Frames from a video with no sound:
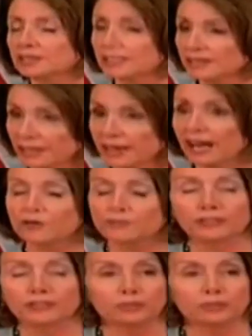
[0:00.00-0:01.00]
in our
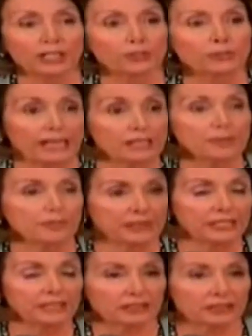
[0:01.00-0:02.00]
view, a great
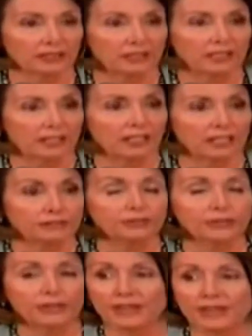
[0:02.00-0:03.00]
bill uh, for
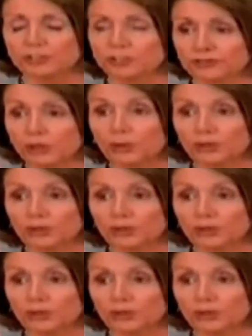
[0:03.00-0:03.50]
them to vote